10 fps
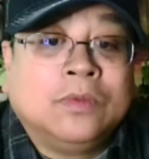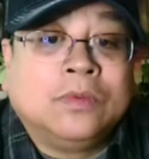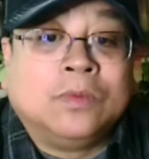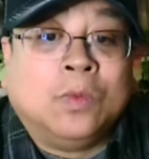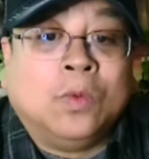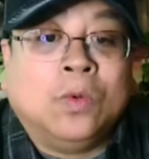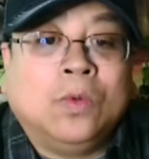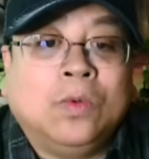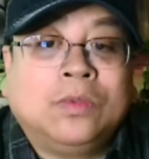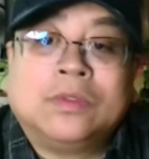
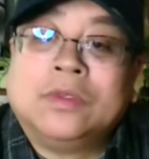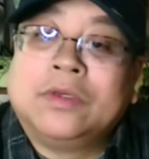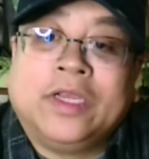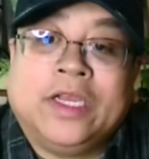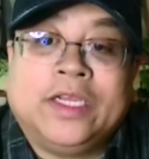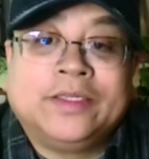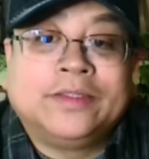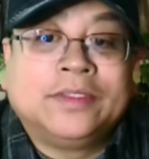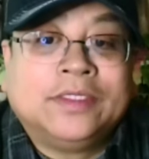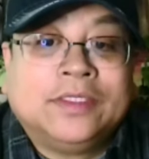Oh. Ooh, okay.
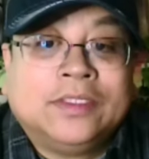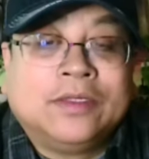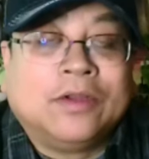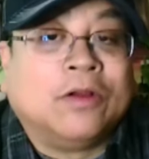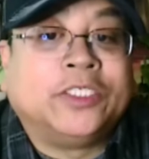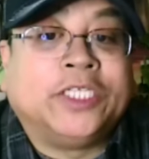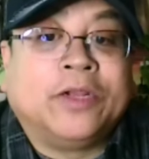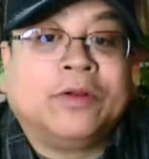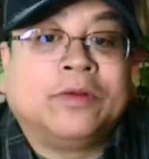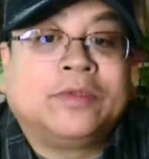Urging
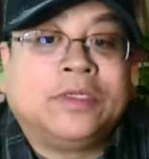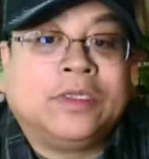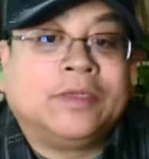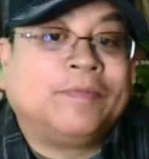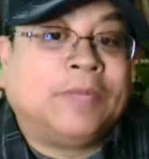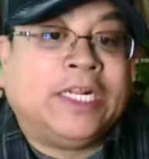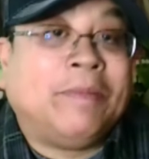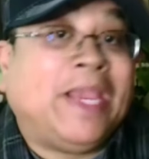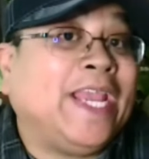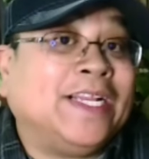her to find a
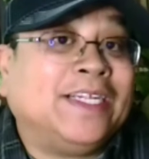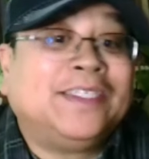man.